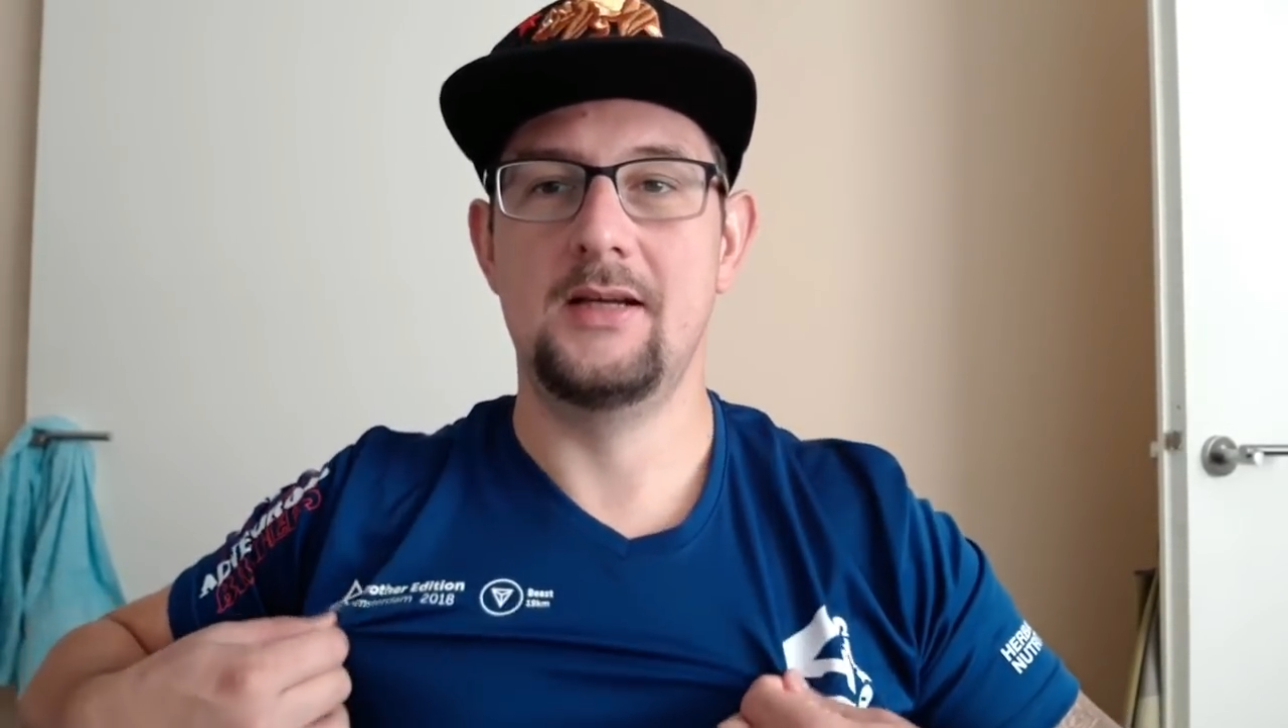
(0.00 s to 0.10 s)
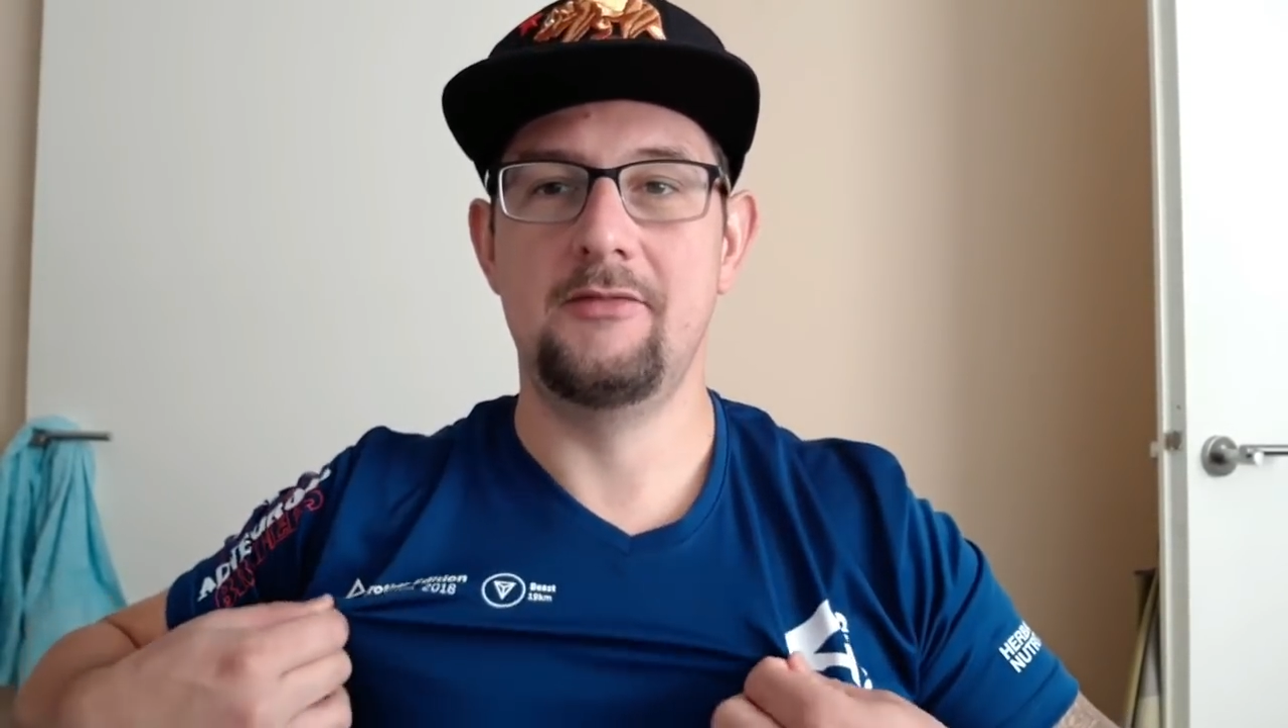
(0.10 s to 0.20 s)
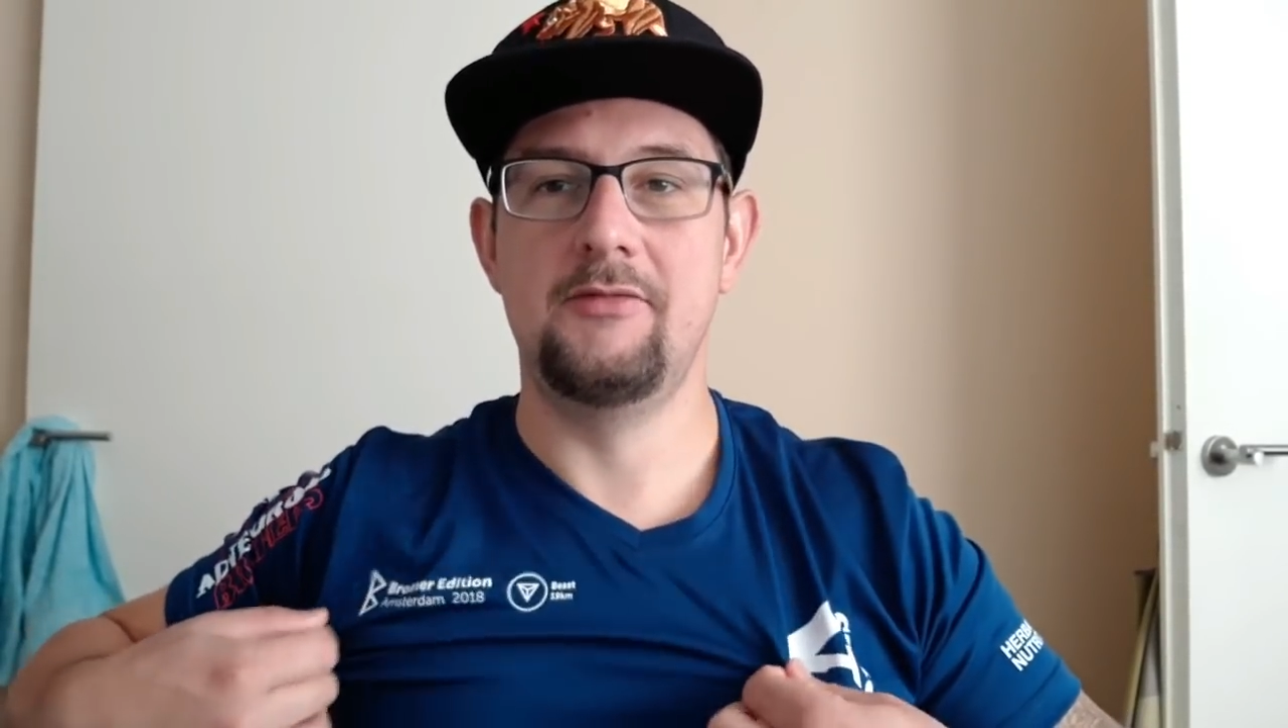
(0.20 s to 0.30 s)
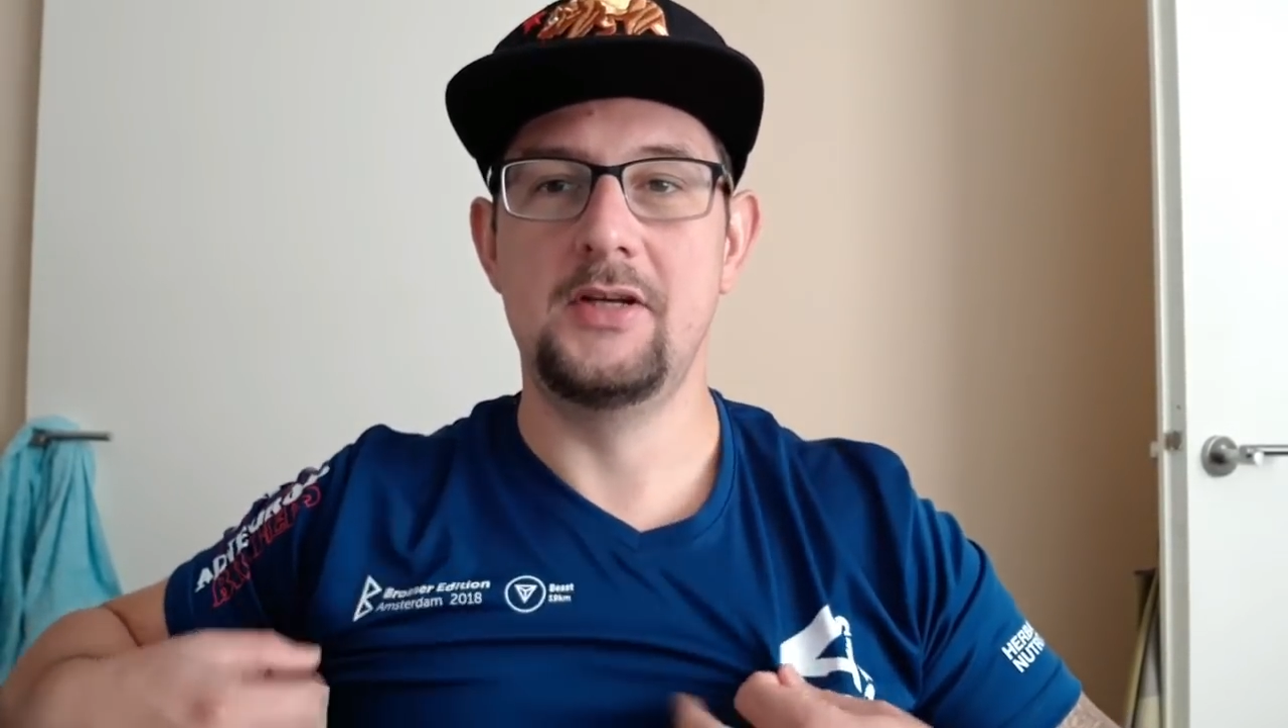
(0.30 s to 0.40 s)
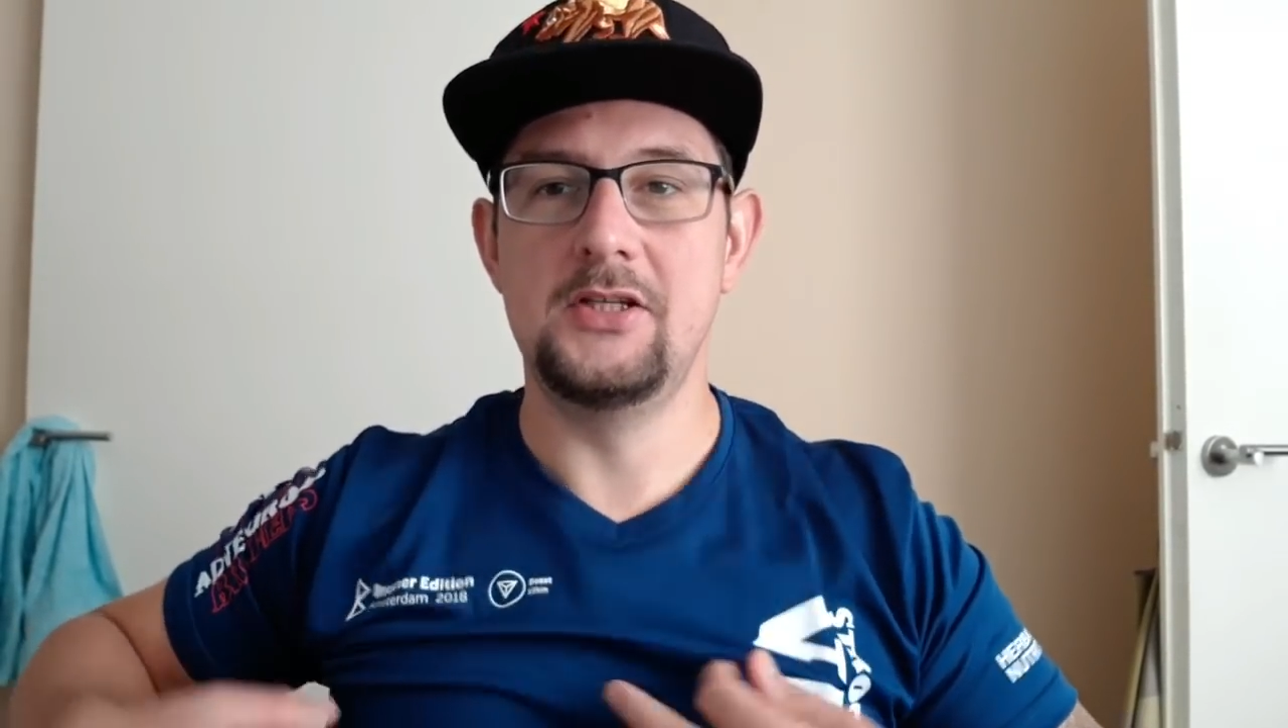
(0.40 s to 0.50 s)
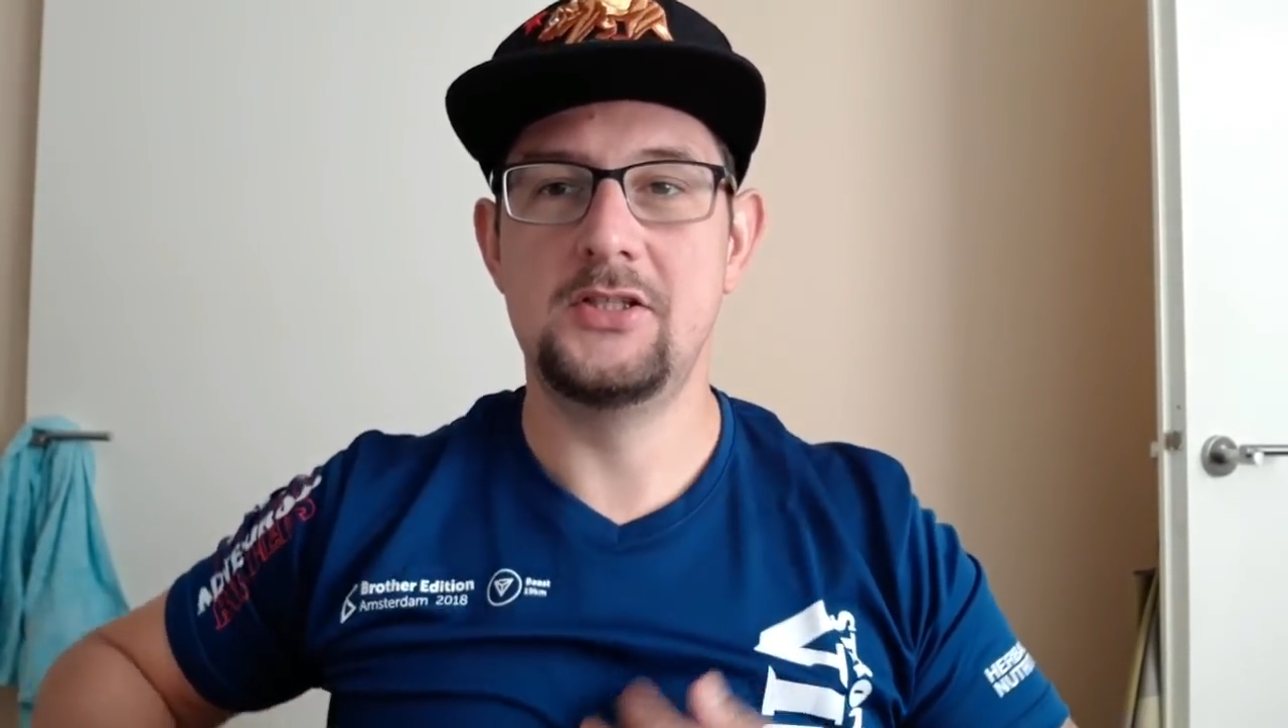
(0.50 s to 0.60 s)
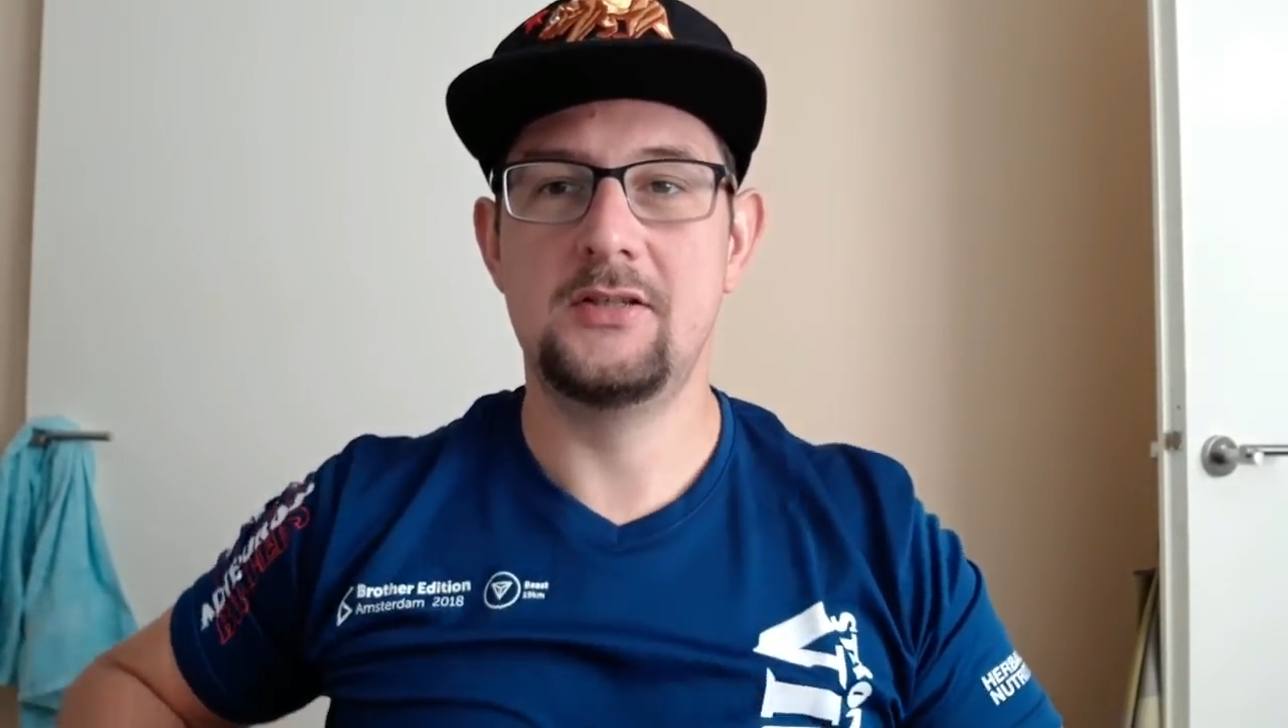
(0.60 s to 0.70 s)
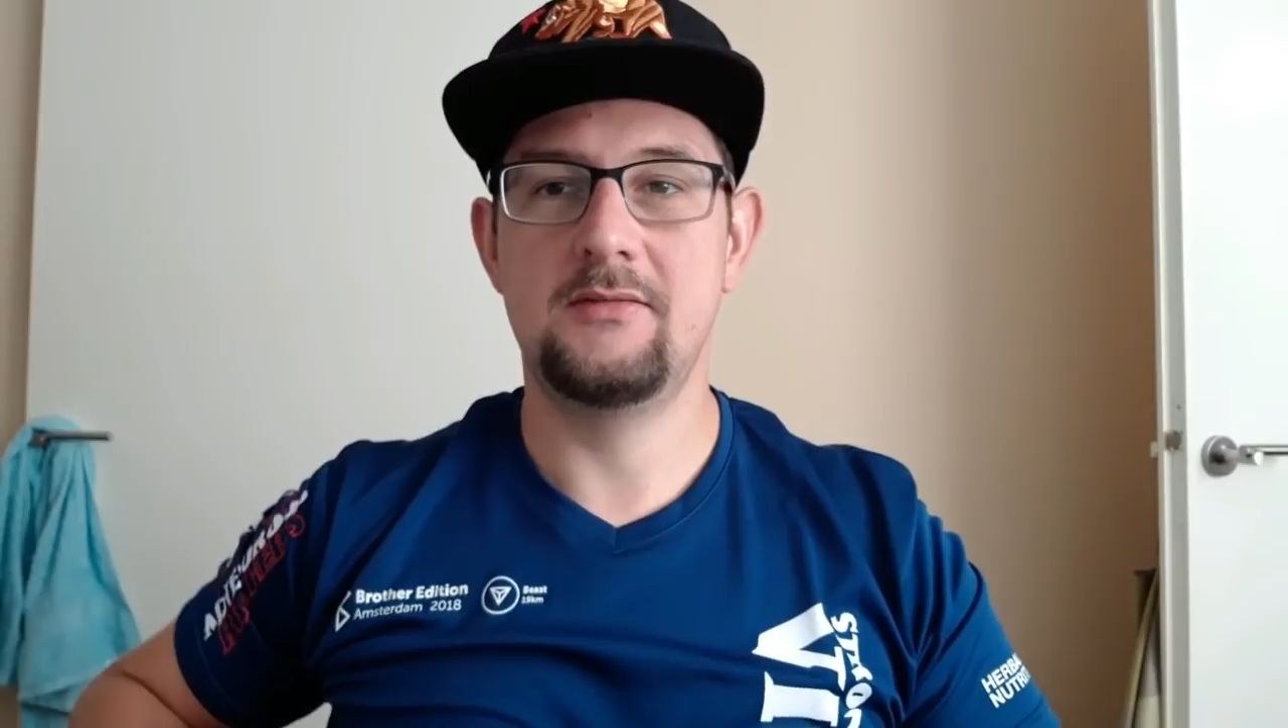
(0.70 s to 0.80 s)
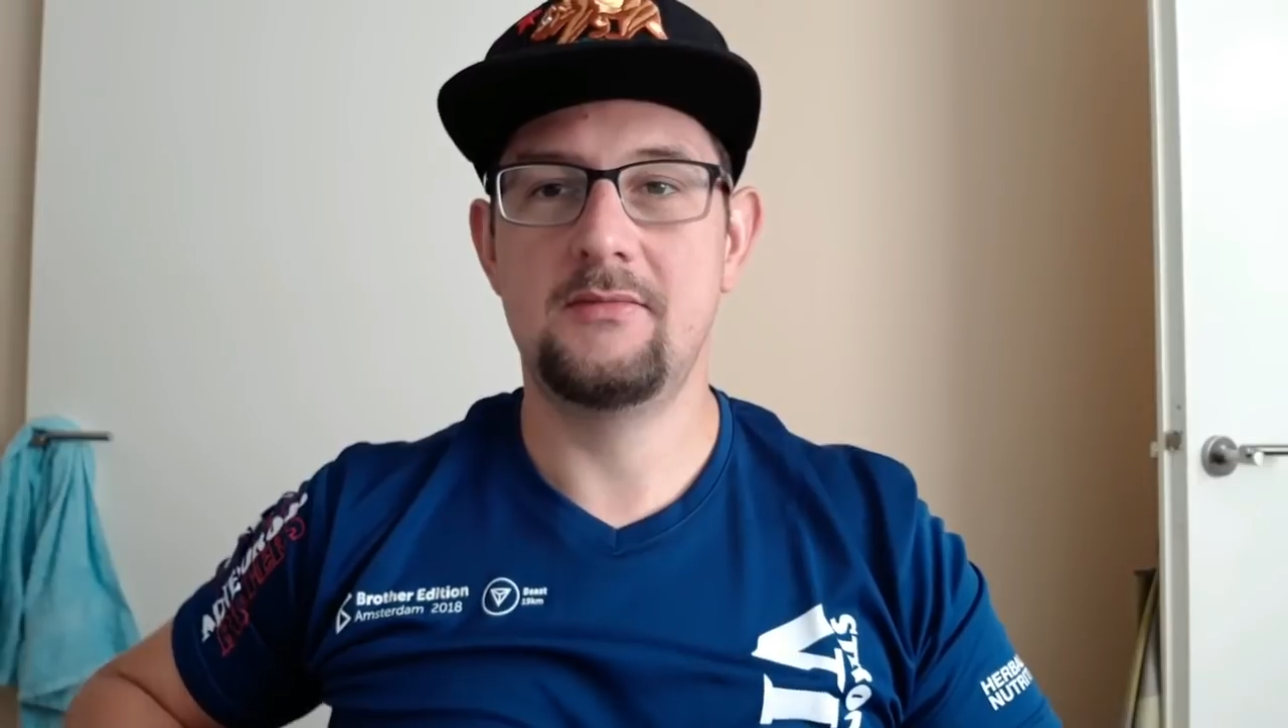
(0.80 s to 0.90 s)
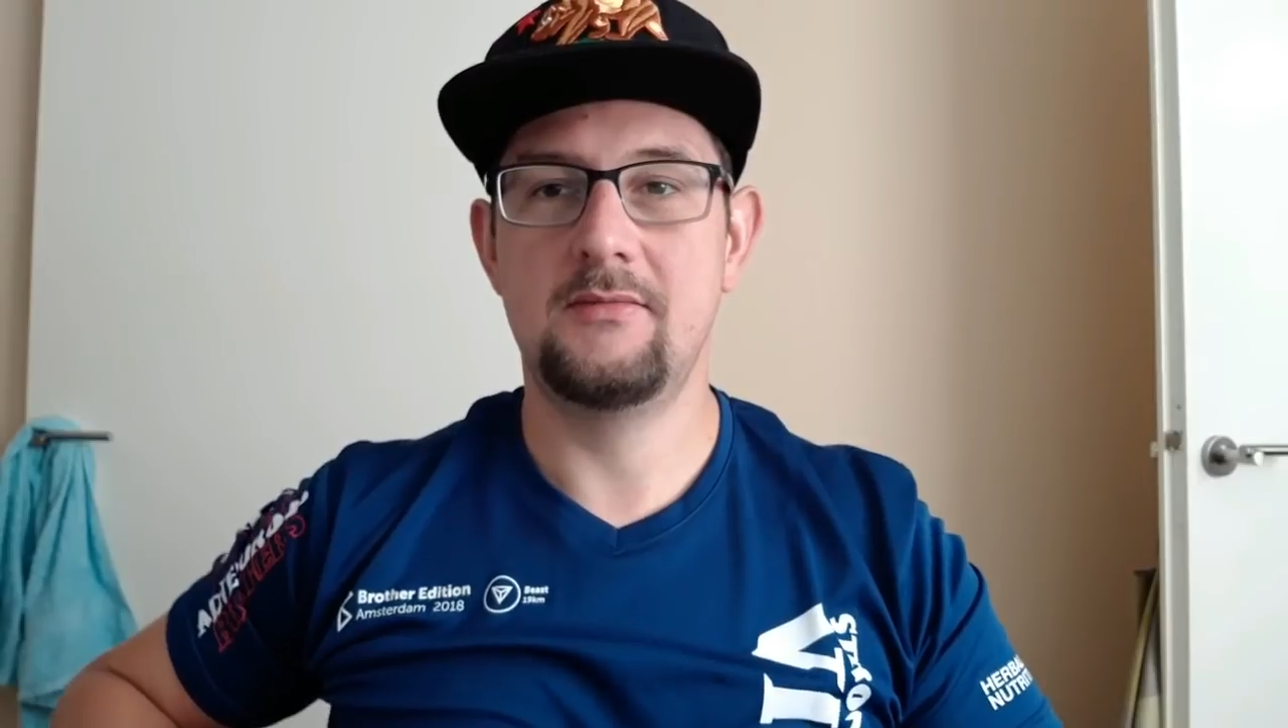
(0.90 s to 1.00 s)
I finished